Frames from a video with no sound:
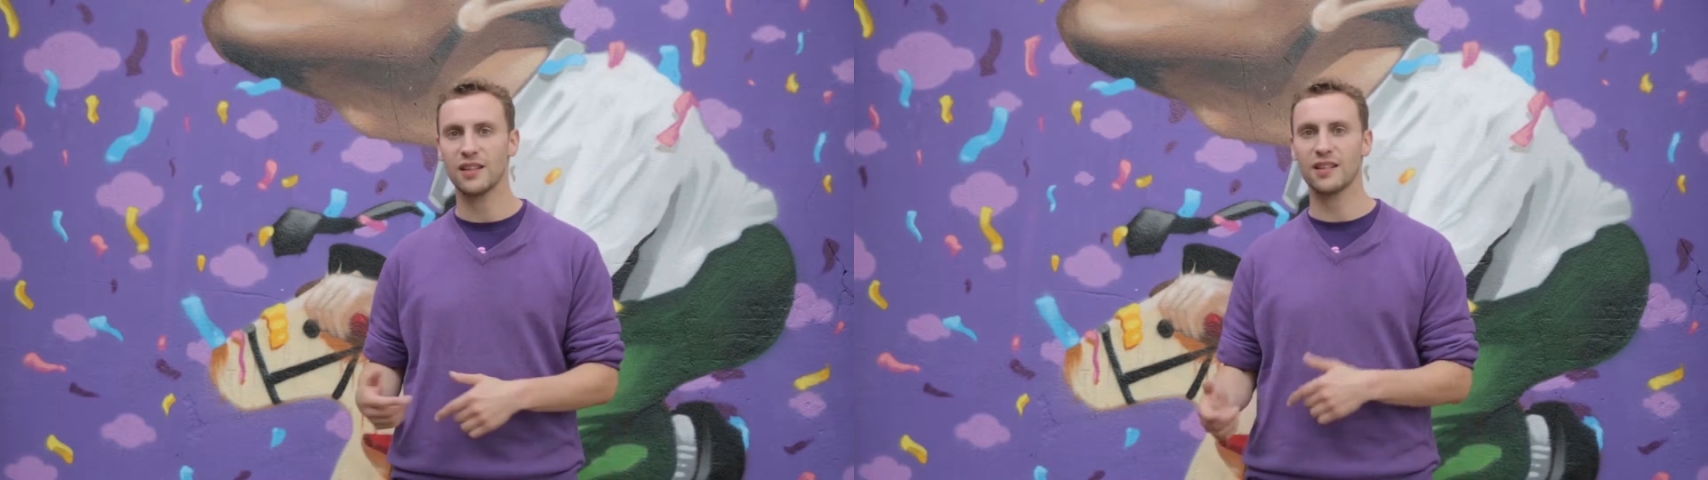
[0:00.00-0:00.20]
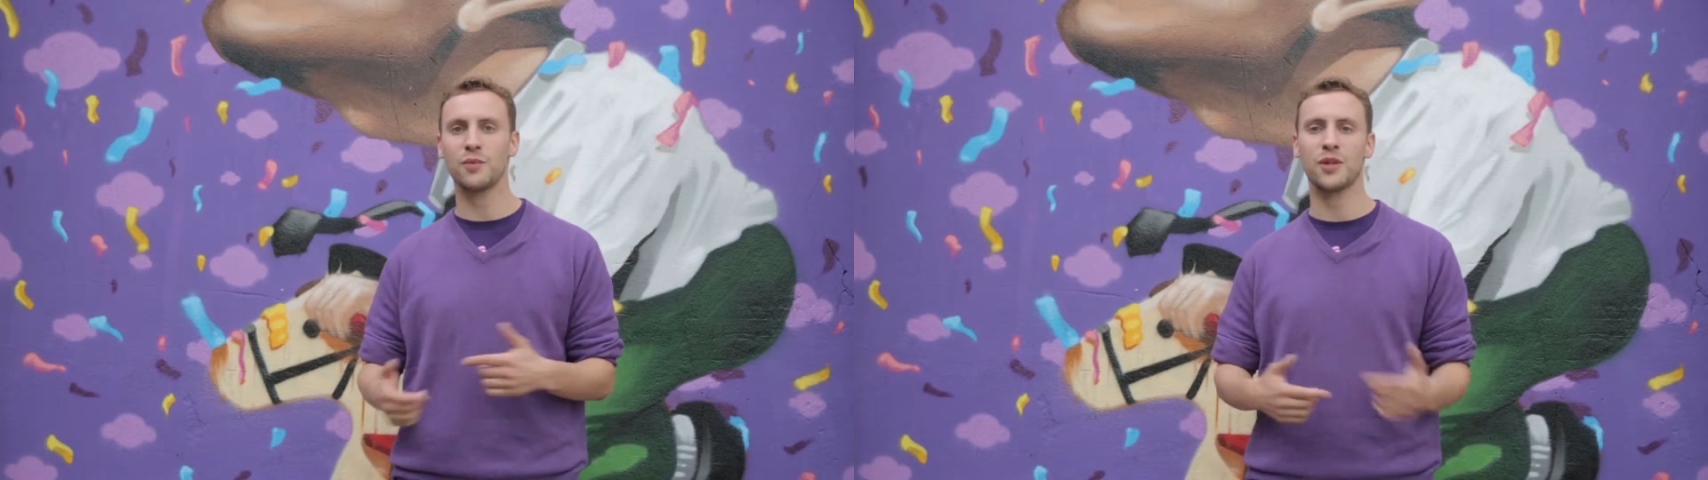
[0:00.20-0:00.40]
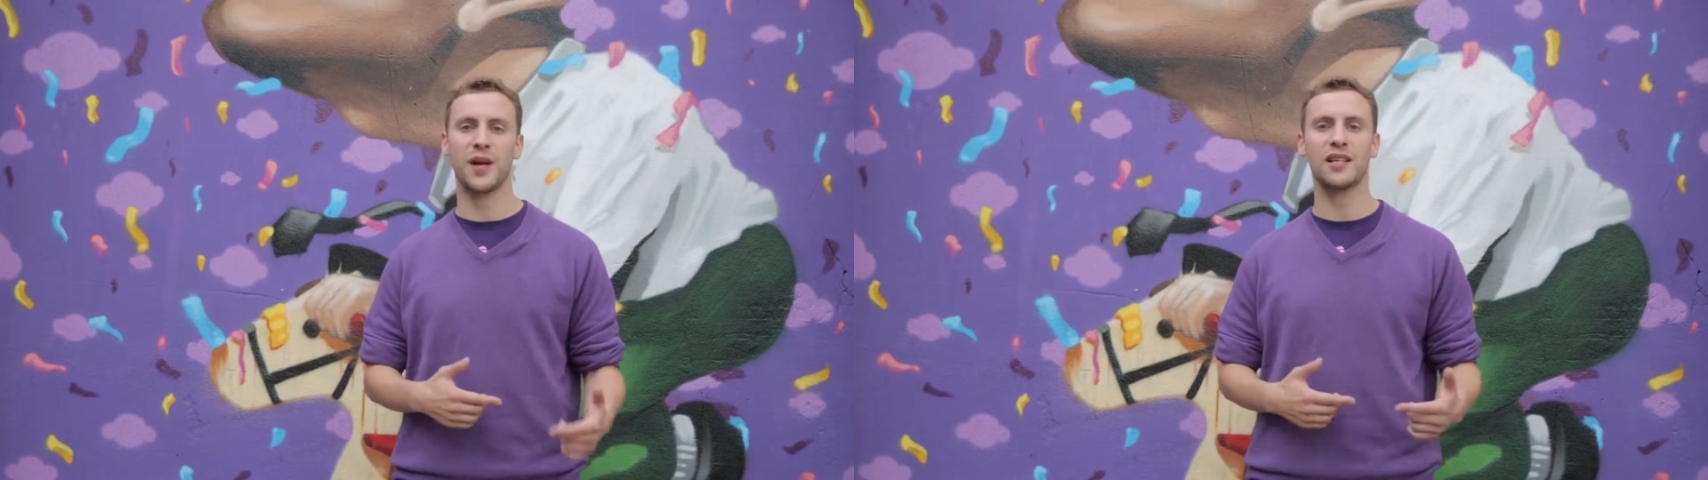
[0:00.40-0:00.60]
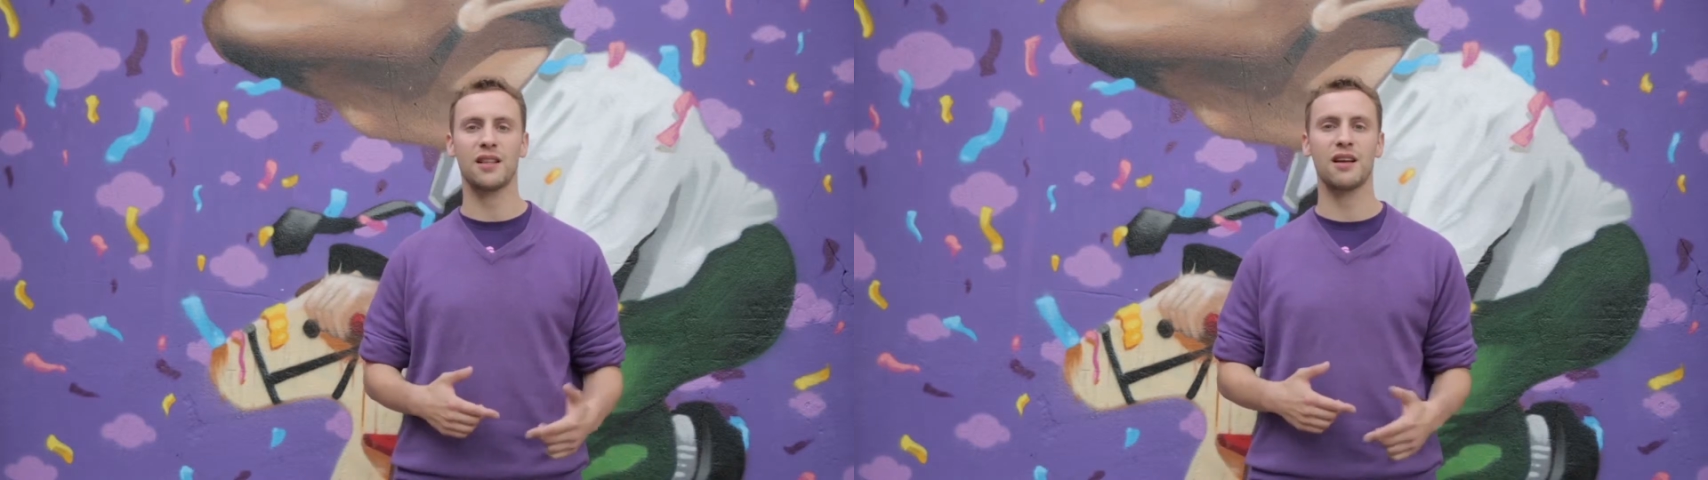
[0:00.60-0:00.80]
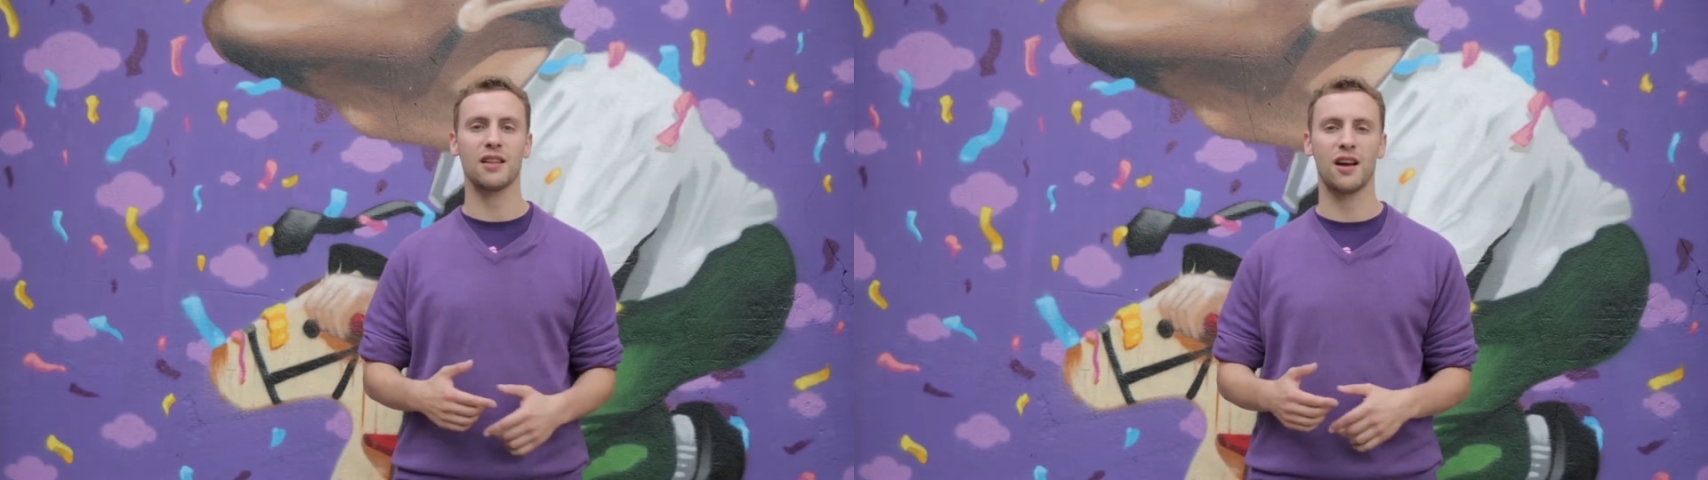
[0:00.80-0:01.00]
Some of the
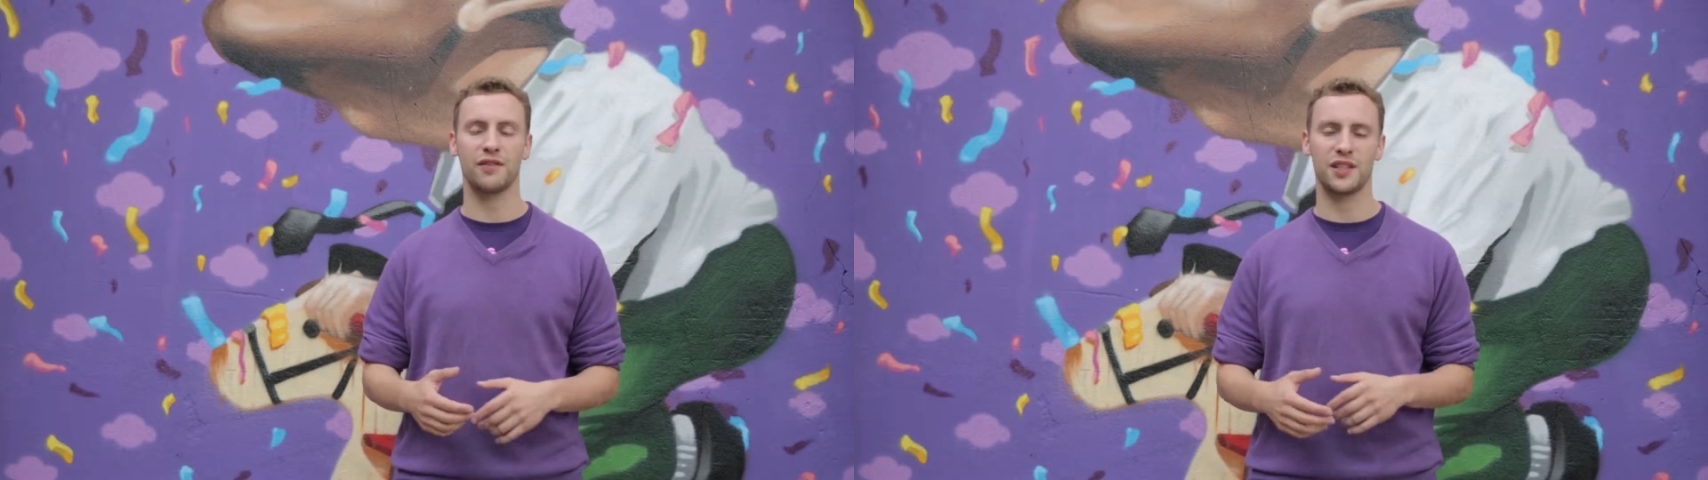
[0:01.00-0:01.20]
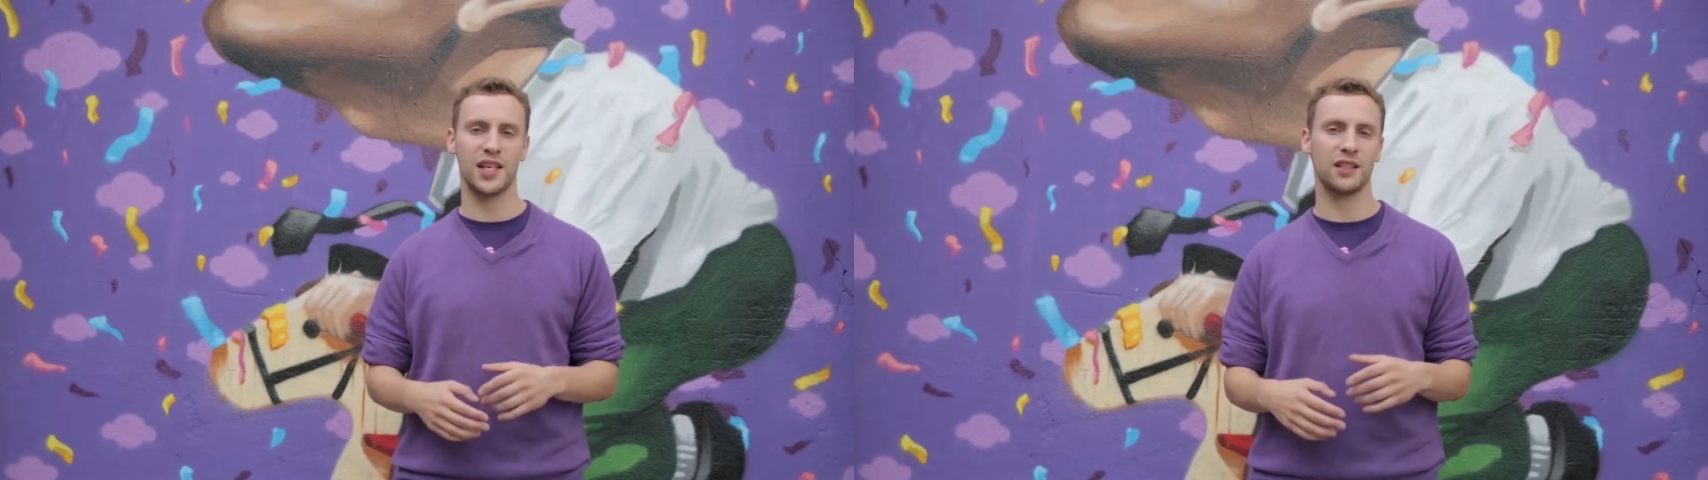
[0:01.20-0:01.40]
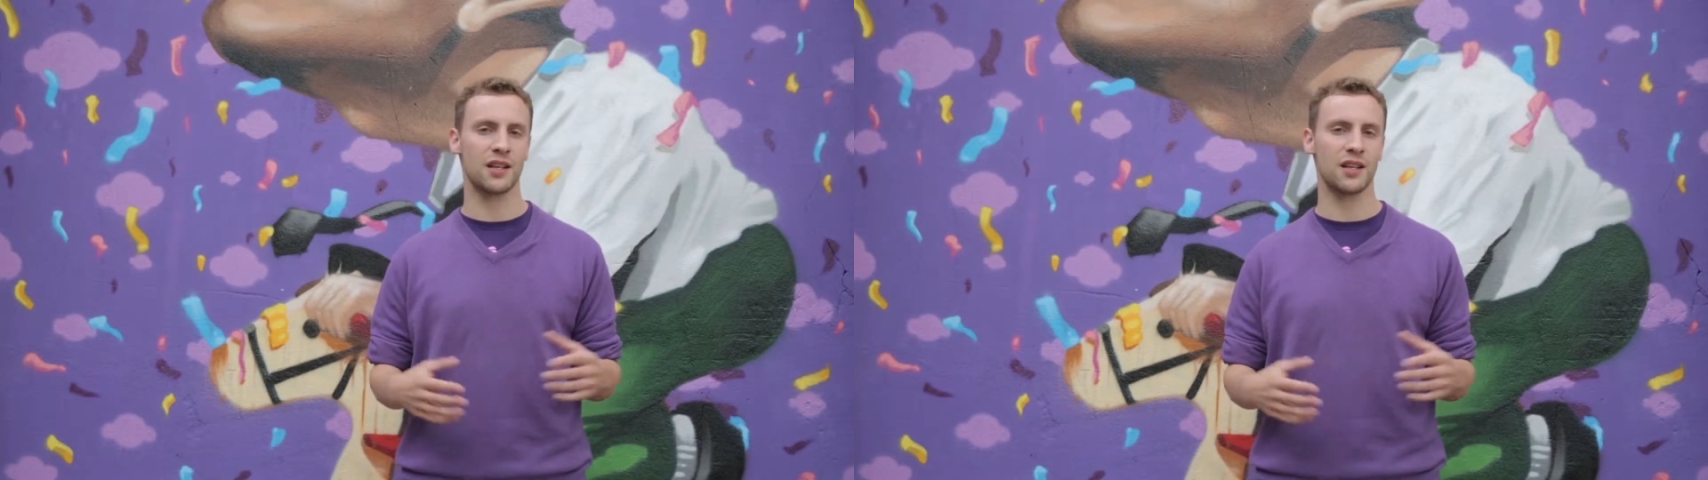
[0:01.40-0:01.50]
best art that I've seen